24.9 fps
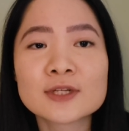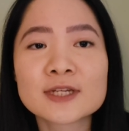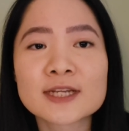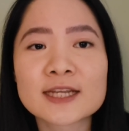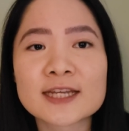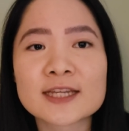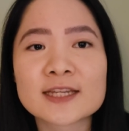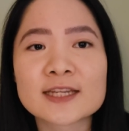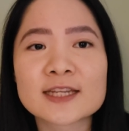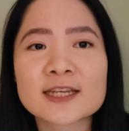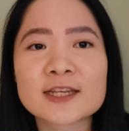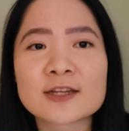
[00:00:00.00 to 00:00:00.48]

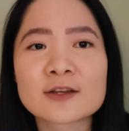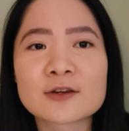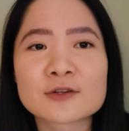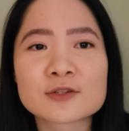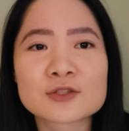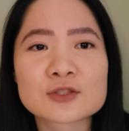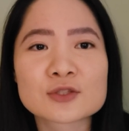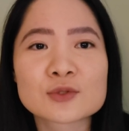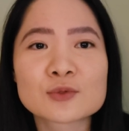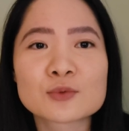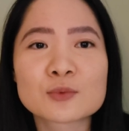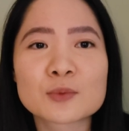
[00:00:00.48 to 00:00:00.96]
And he
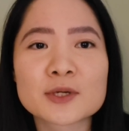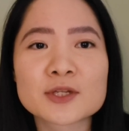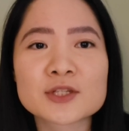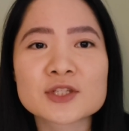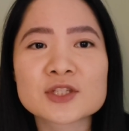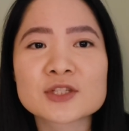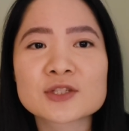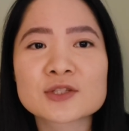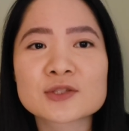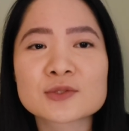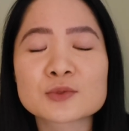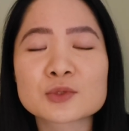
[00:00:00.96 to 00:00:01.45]
also
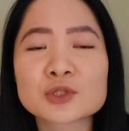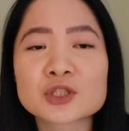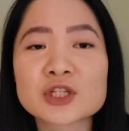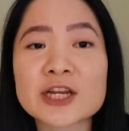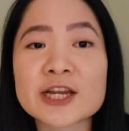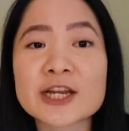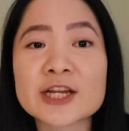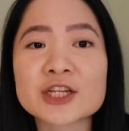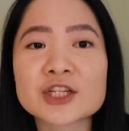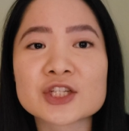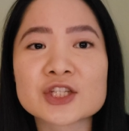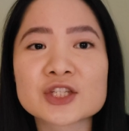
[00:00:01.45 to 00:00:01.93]
wants to
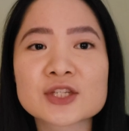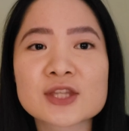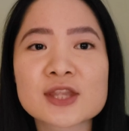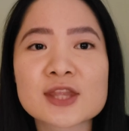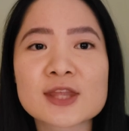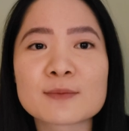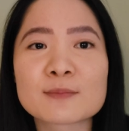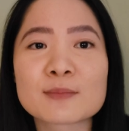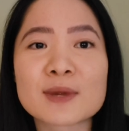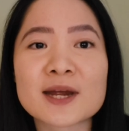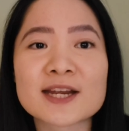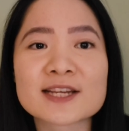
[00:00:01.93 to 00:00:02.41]
change the
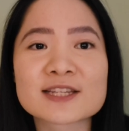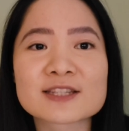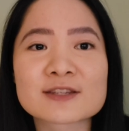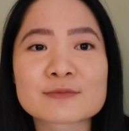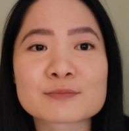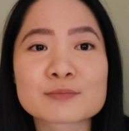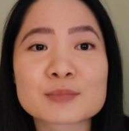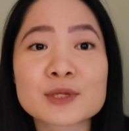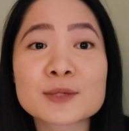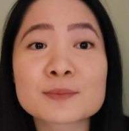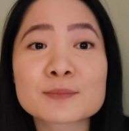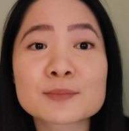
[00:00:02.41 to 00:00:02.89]
minds of
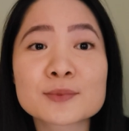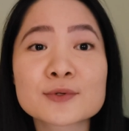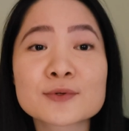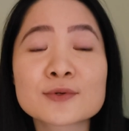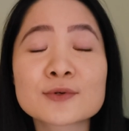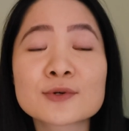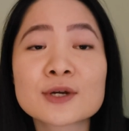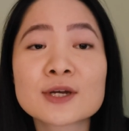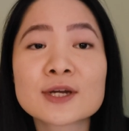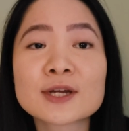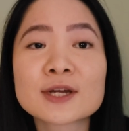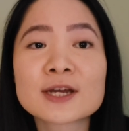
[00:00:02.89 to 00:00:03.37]
people
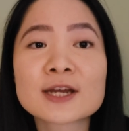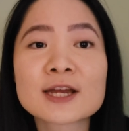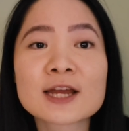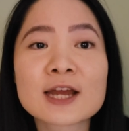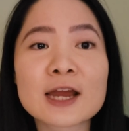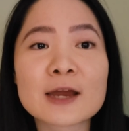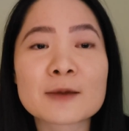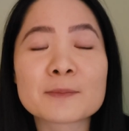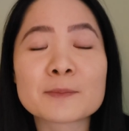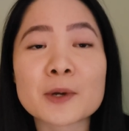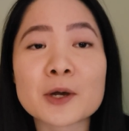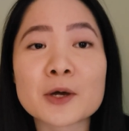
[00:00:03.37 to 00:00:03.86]

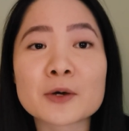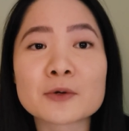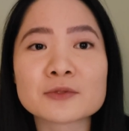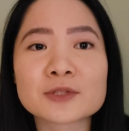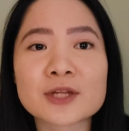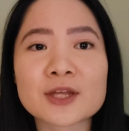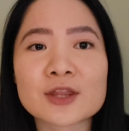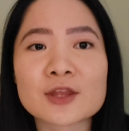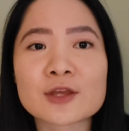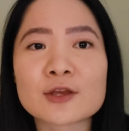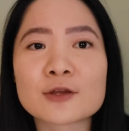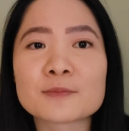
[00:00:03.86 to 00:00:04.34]
about
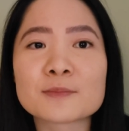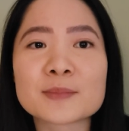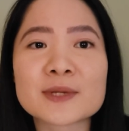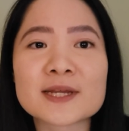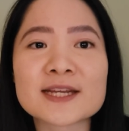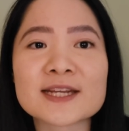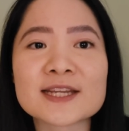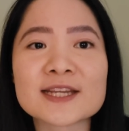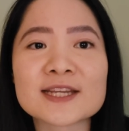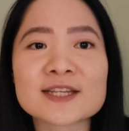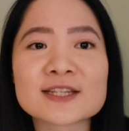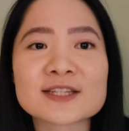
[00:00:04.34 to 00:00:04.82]
like the
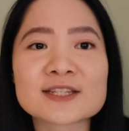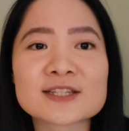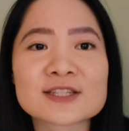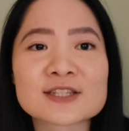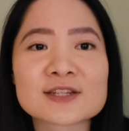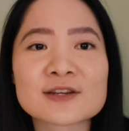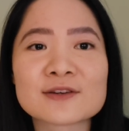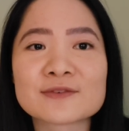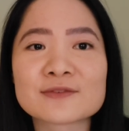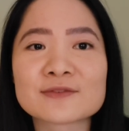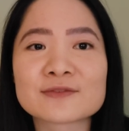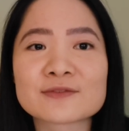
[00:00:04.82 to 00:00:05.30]
opinions
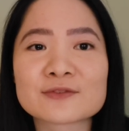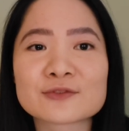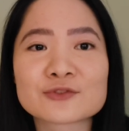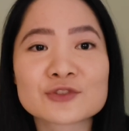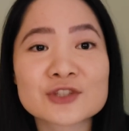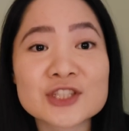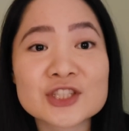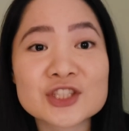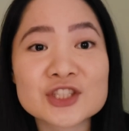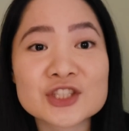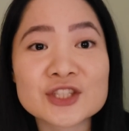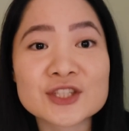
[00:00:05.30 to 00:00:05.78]
of
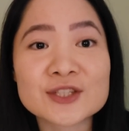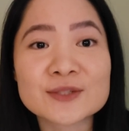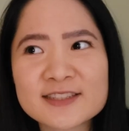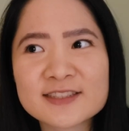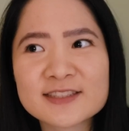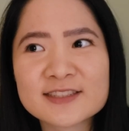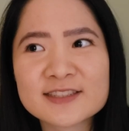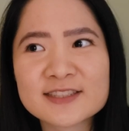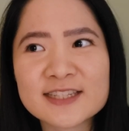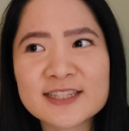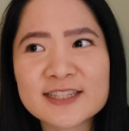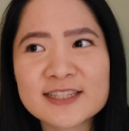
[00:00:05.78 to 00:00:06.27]
Grisha.
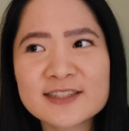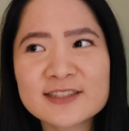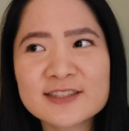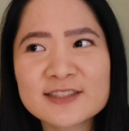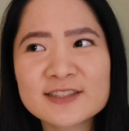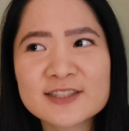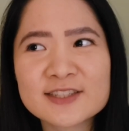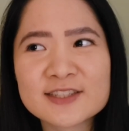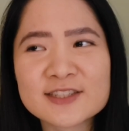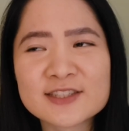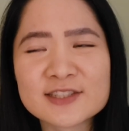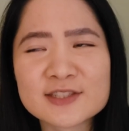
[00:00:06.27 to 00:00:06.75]
Nina
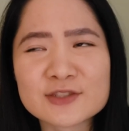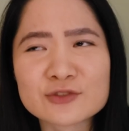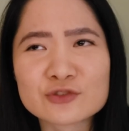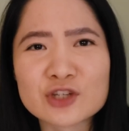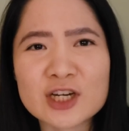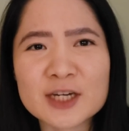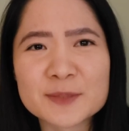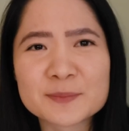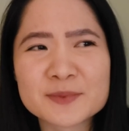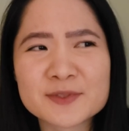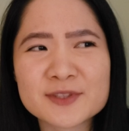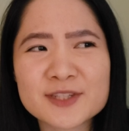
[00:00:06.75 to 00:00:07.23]
is
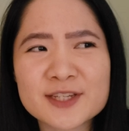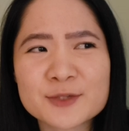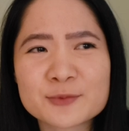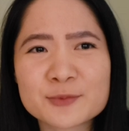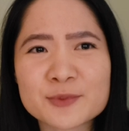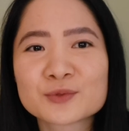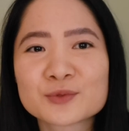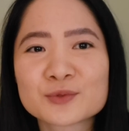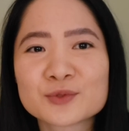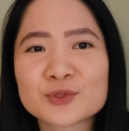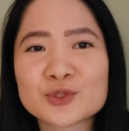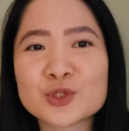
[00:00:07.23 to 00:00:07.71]
grappling with
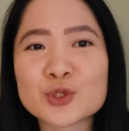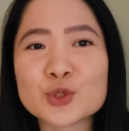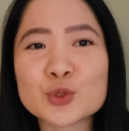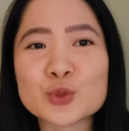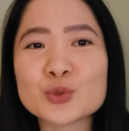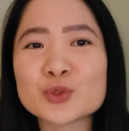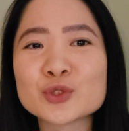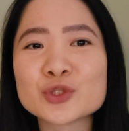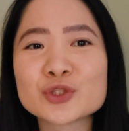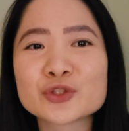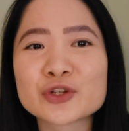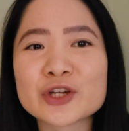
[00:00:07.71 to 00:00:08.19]
new
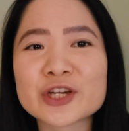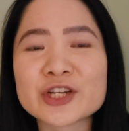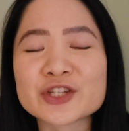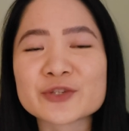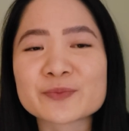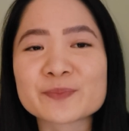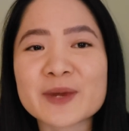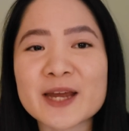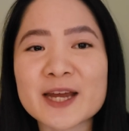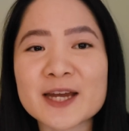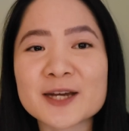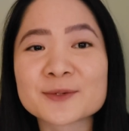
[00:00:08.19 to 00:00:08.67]
strange
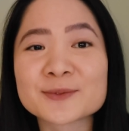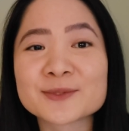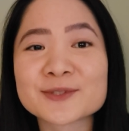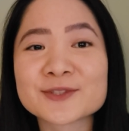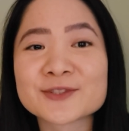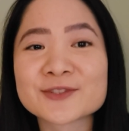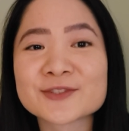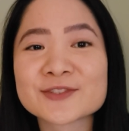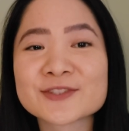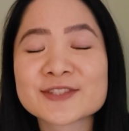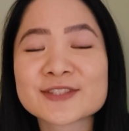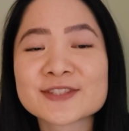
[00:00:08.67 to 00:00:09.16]

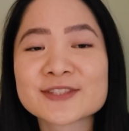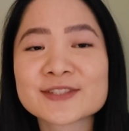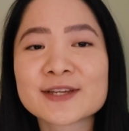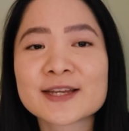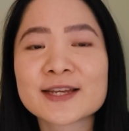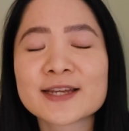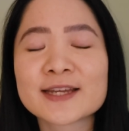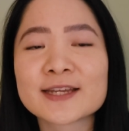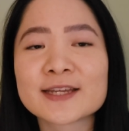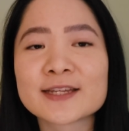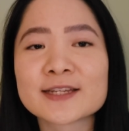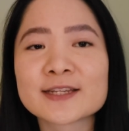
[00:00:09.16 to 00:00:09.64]
powers
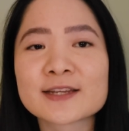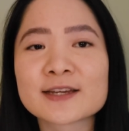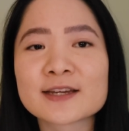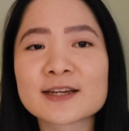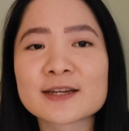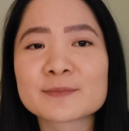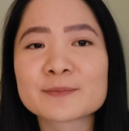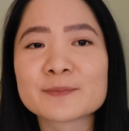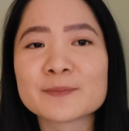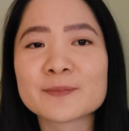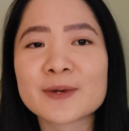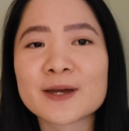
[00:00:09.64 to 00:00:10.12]
and
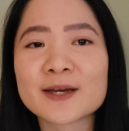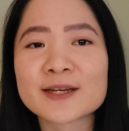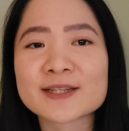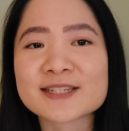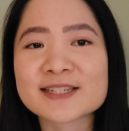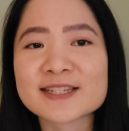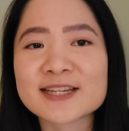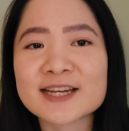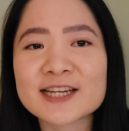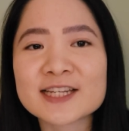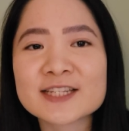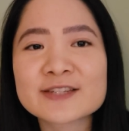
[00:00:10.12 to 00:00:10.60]

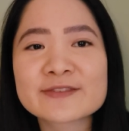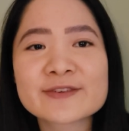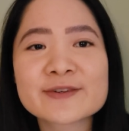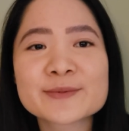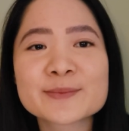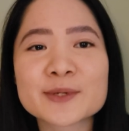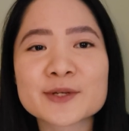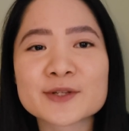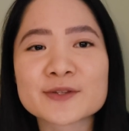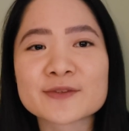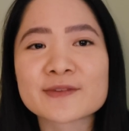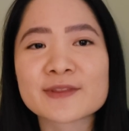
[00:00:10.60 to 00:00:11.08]
aside from
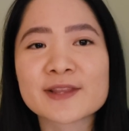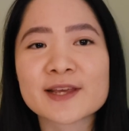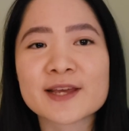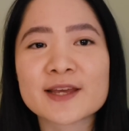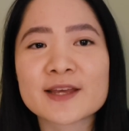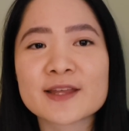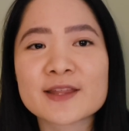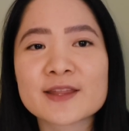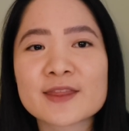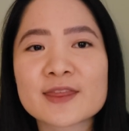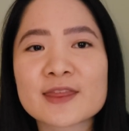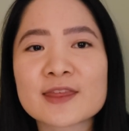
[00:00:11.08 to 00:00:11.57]
all
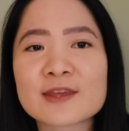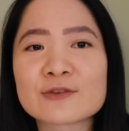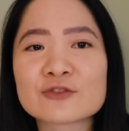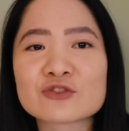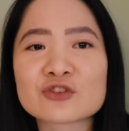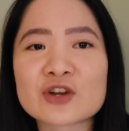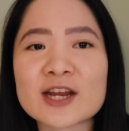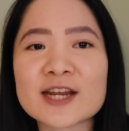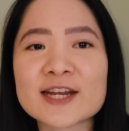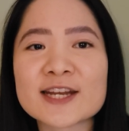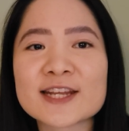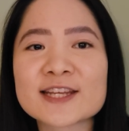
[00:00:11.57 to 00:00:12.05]
that, the
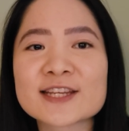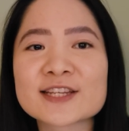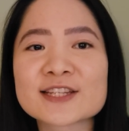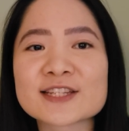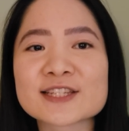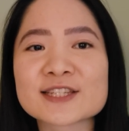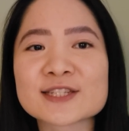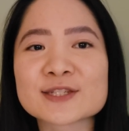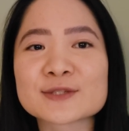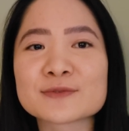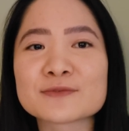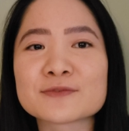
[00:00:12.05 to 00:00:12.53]
writing is
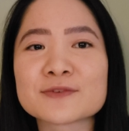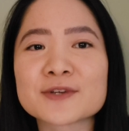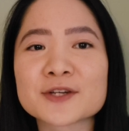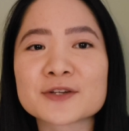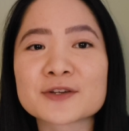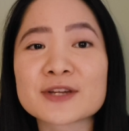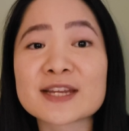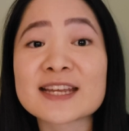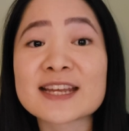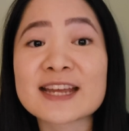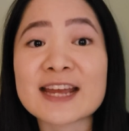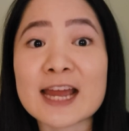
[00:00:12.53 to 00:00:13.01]
still
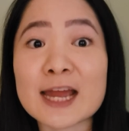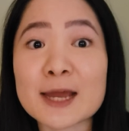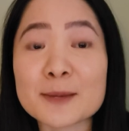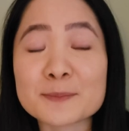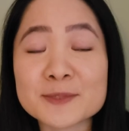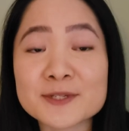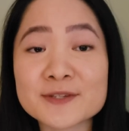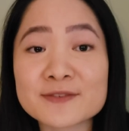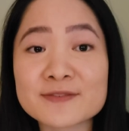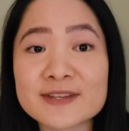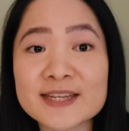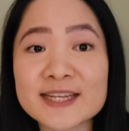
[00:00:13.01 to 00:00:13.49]
very
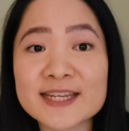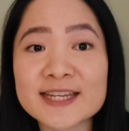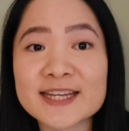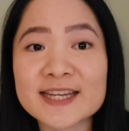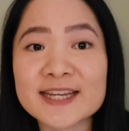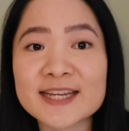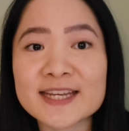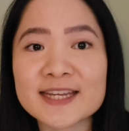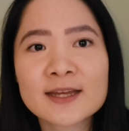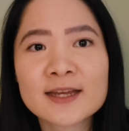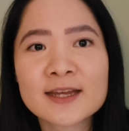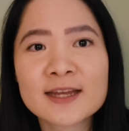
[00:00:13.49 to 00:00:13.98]

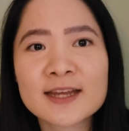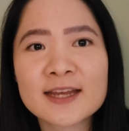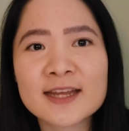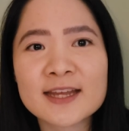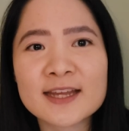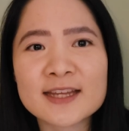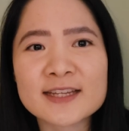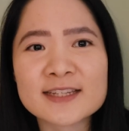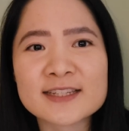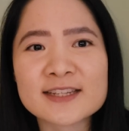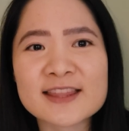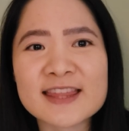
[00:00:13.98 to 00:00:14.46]
captivating
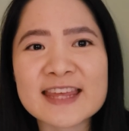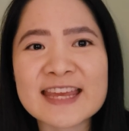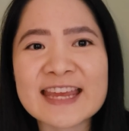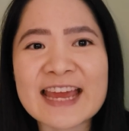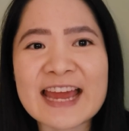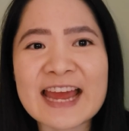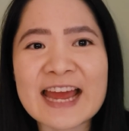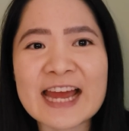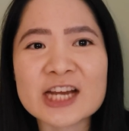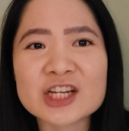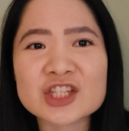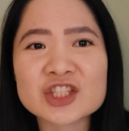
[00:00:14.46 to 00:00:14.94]
and the
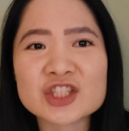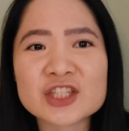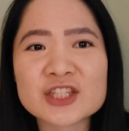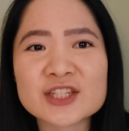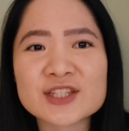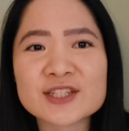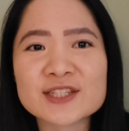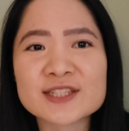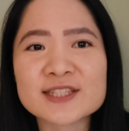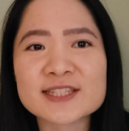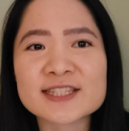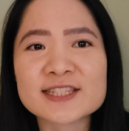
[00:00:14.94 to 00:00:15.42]
action
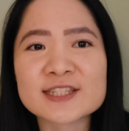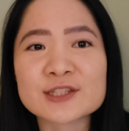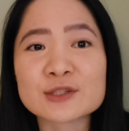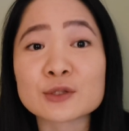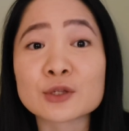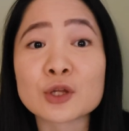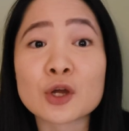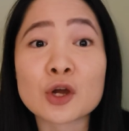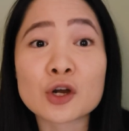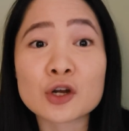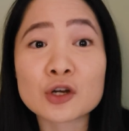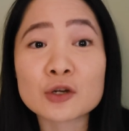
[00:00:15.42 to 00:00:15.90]
is still
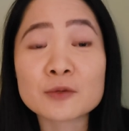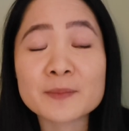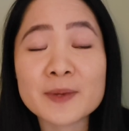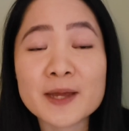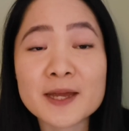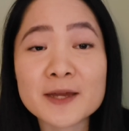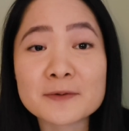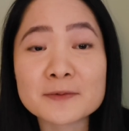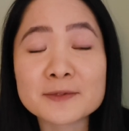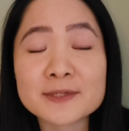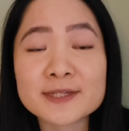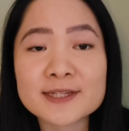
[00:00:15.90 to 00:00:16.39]
heart
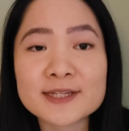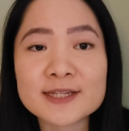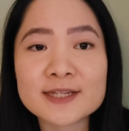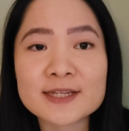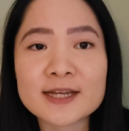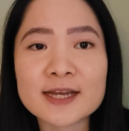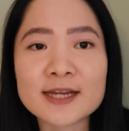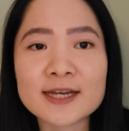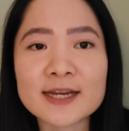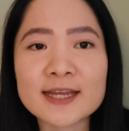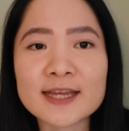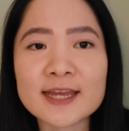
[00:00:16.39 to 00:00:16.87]
pounding,
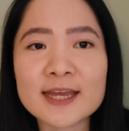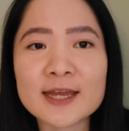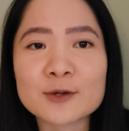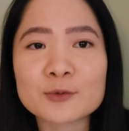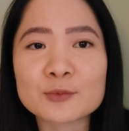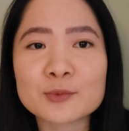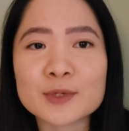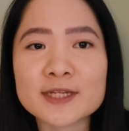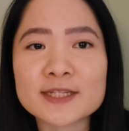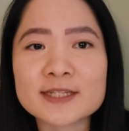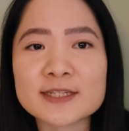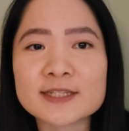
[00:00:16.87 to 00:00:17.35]
and I can't
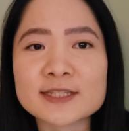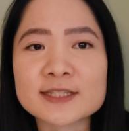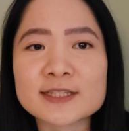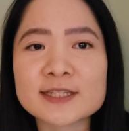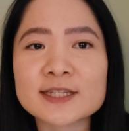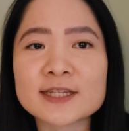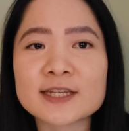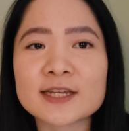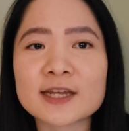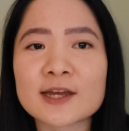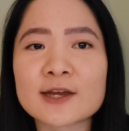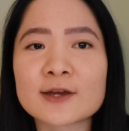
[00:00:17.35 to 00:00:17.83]
wait to see
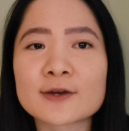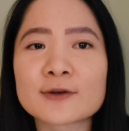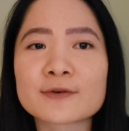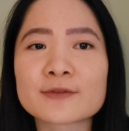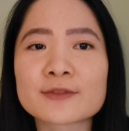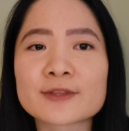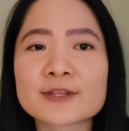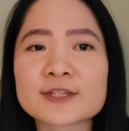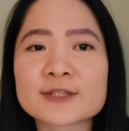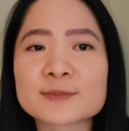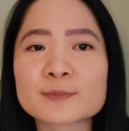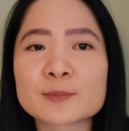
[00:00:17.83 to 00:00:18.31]
how
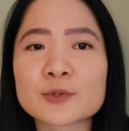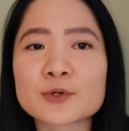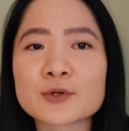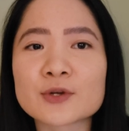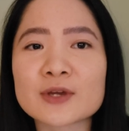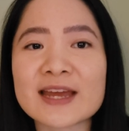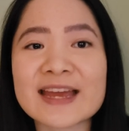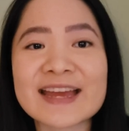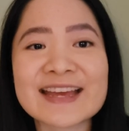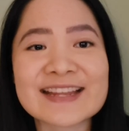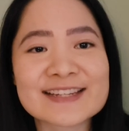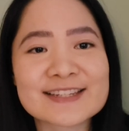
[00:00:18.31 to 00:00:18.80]
this book
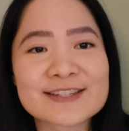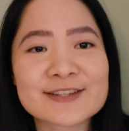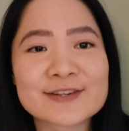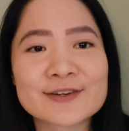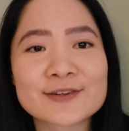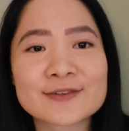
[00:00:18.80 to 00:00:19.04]
ends off.